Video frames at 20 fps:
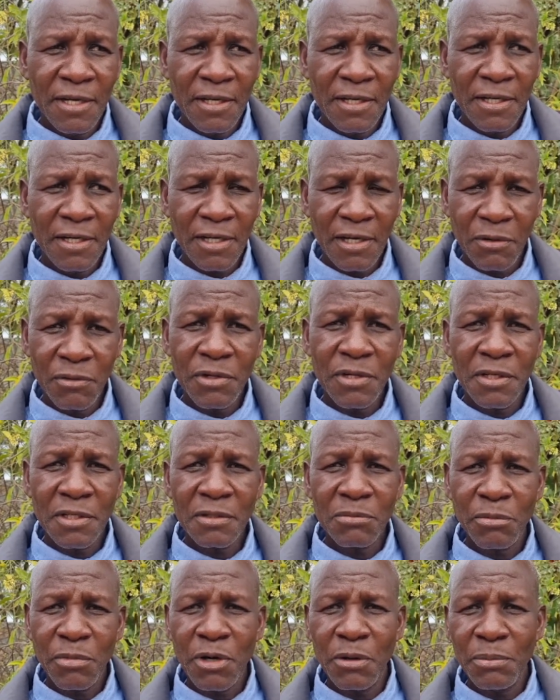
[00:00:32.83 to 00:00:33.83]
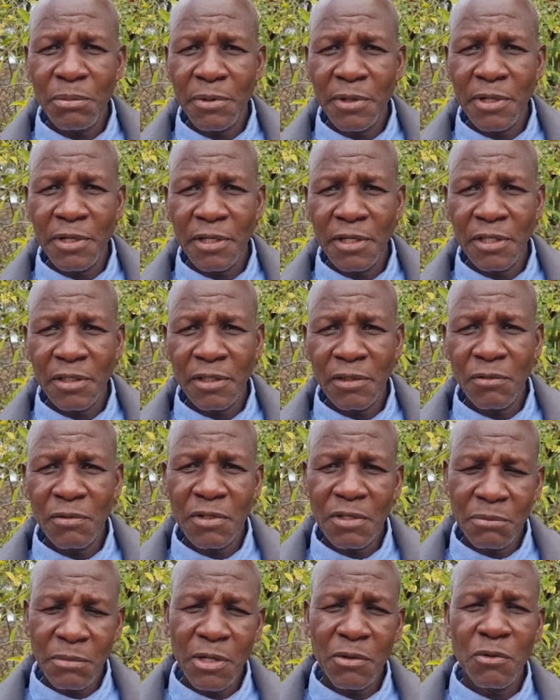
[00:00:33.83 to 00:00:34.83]
including Zimbabwe and
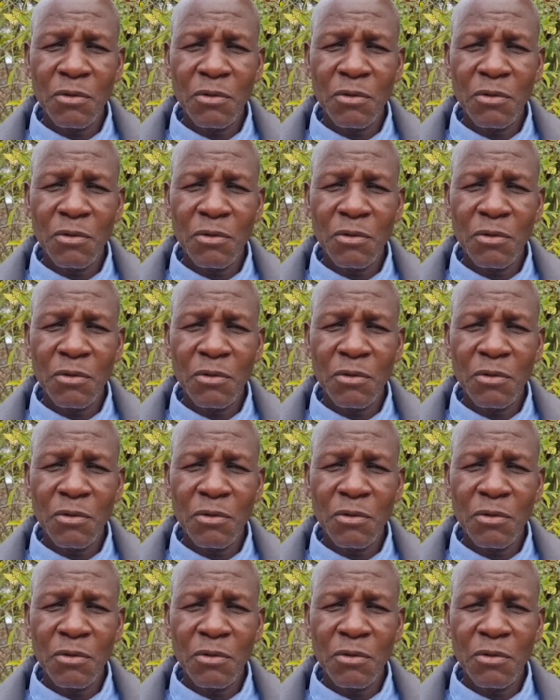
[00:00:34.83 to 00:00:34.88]
including my